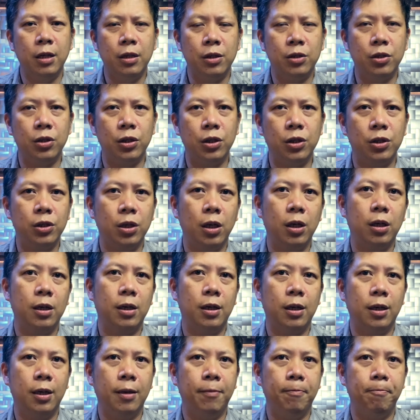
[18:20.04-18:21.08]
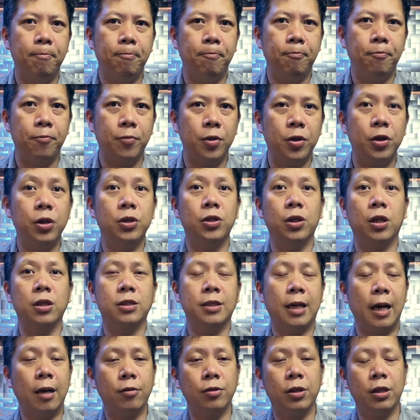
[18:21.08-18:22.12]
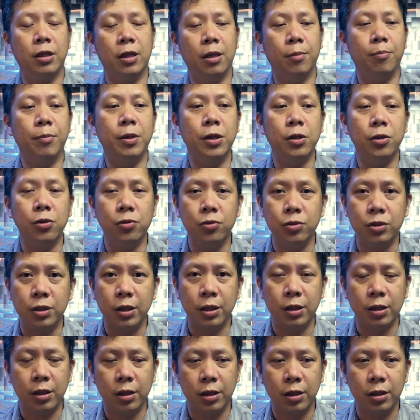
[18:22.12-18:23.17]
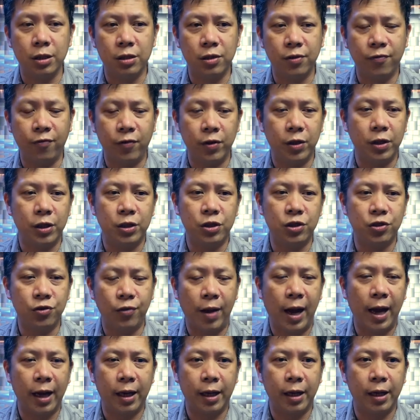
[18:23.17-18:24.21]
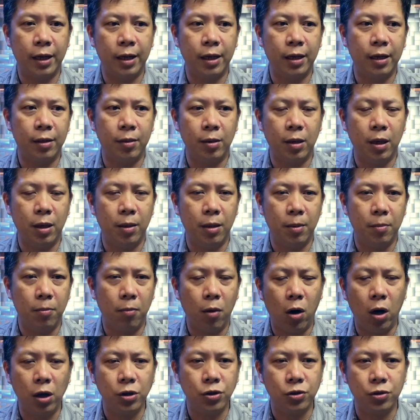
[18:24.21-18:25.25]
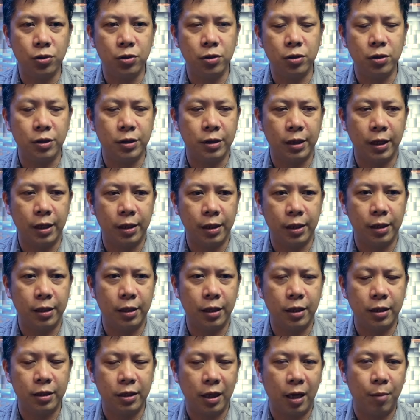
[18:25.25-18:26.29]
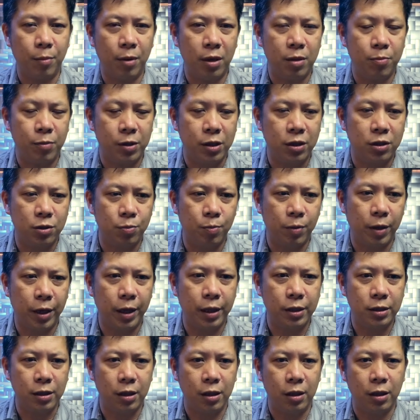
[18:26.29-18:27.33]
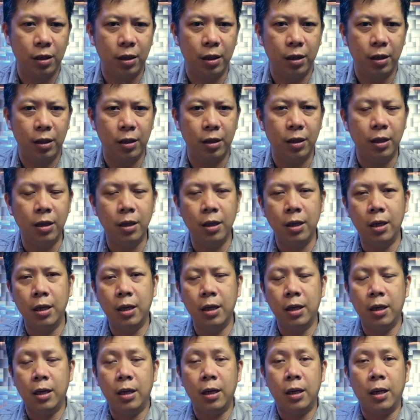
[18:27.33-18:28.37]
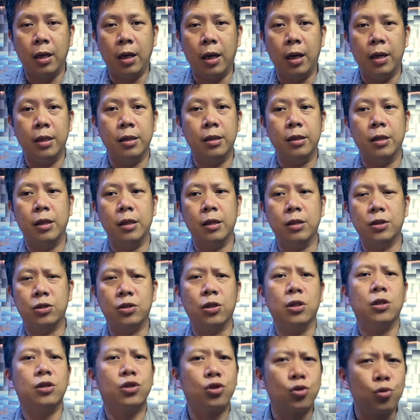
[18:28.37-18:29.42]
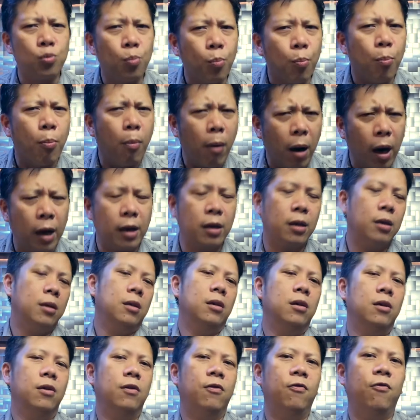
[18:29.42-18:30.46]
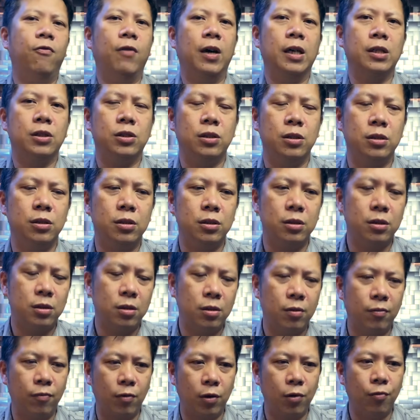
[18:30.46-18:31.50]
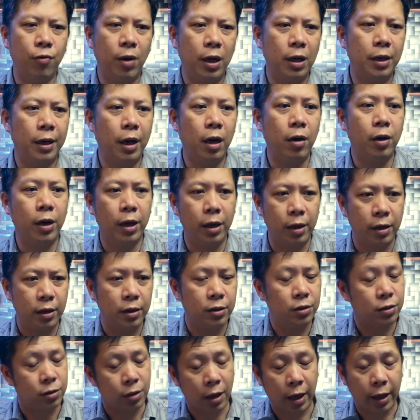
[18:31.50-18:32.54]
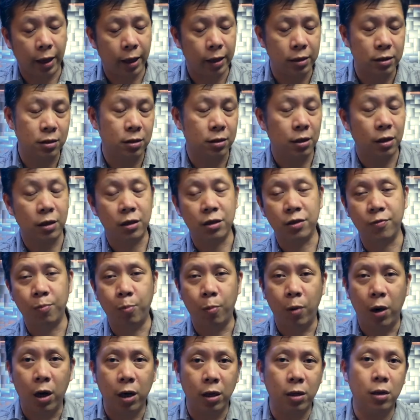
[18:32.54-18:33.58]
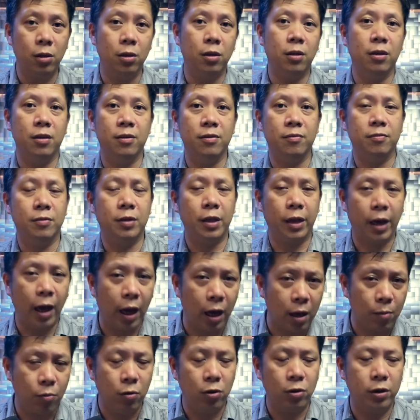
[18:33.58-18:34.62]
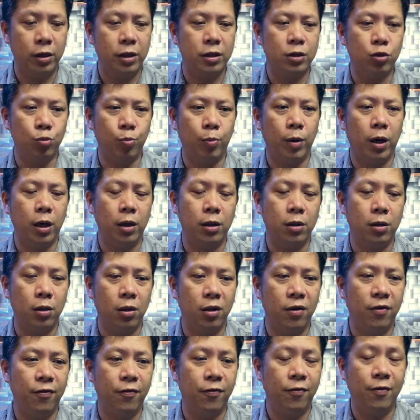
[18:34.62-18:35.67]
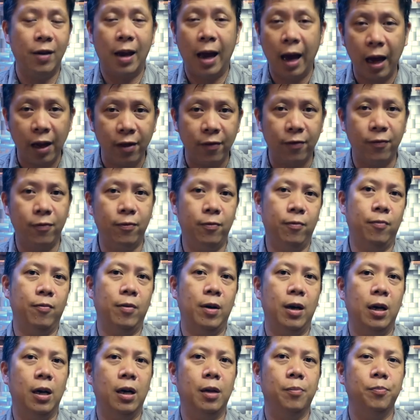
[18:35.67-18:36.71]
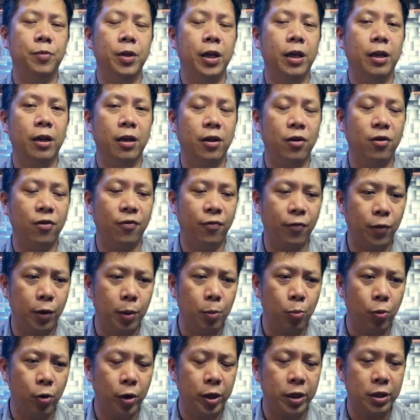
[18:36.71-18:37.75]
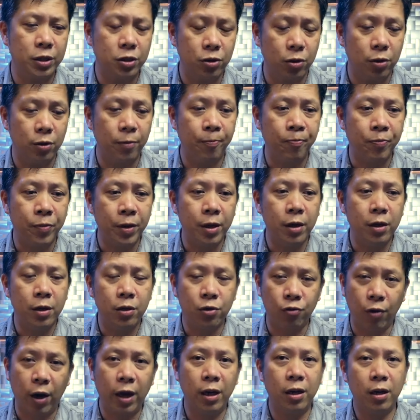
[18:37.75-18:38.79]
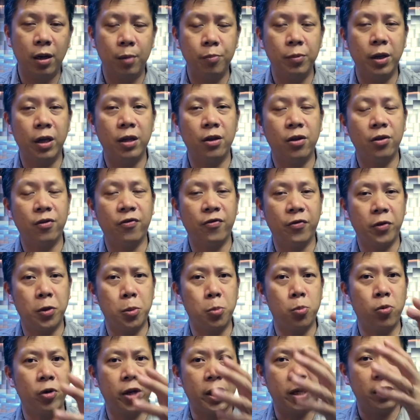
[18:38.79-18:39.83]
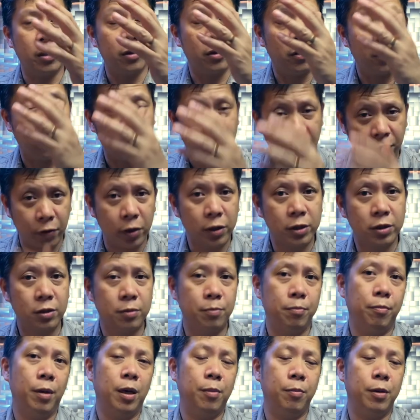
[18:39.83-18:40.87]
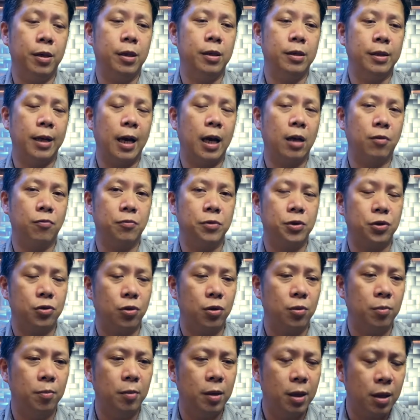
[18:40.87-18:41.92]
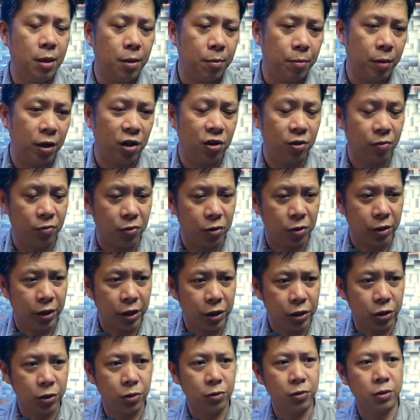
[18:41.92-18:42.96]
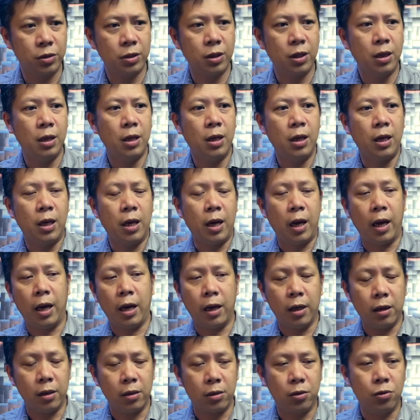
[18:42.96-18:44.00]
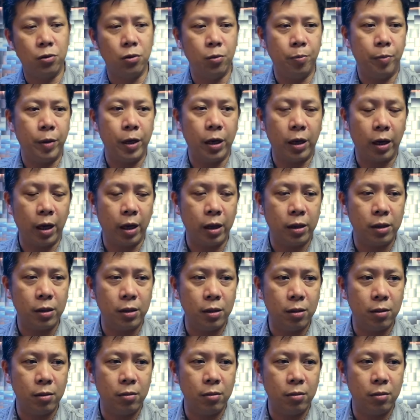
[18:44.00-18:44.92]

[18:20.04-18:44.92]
G-Shock um, G-Shocks out there that have been using this fitness tracking uh, modules and, and these M I P displays and, and and these smart functions for a while now, and it's, I guess it's part of the game, or it's part of life, updating your firmware. So try and update your firmware first. Maybe that would solve many of your issues. And Cool P K